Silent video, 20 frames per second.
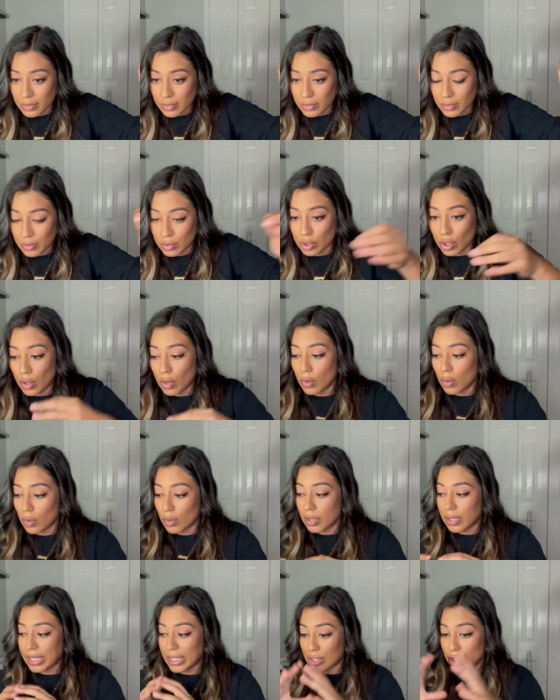
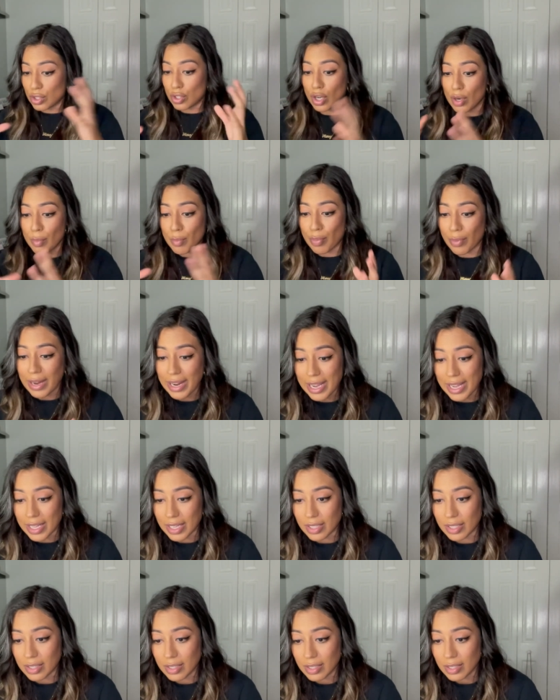So it's your
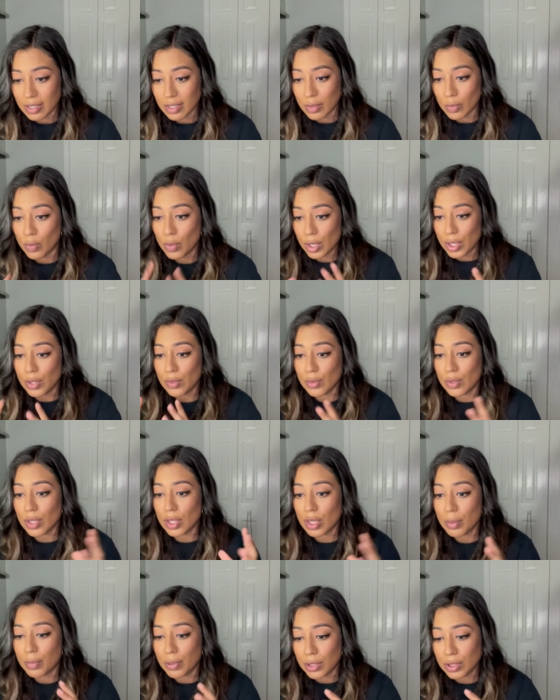brand. What are you
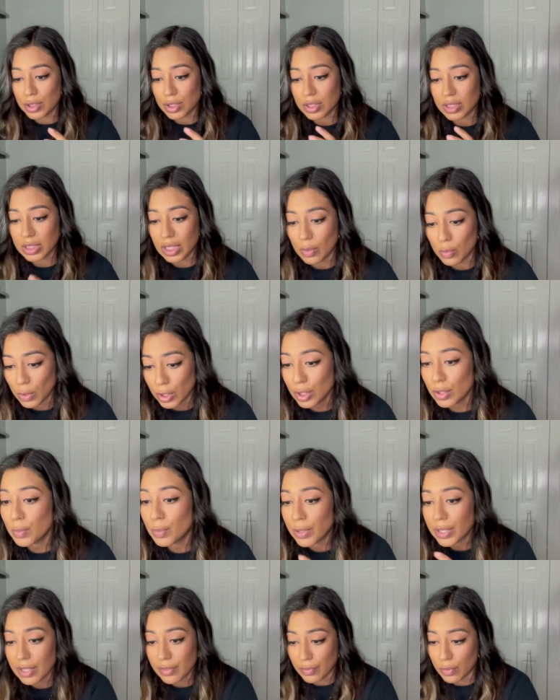gonna put yourself? What are you
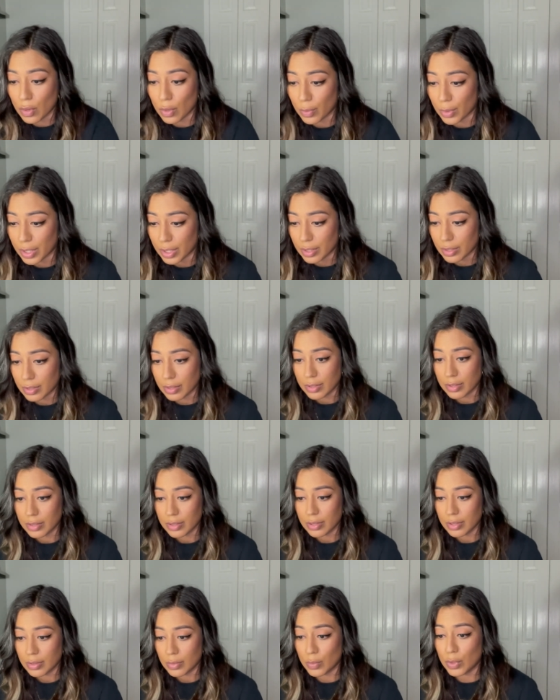putting forward?
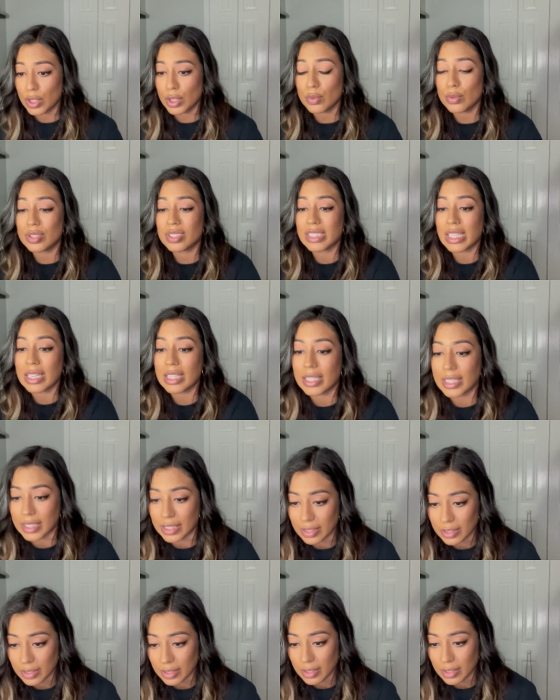What are you selling?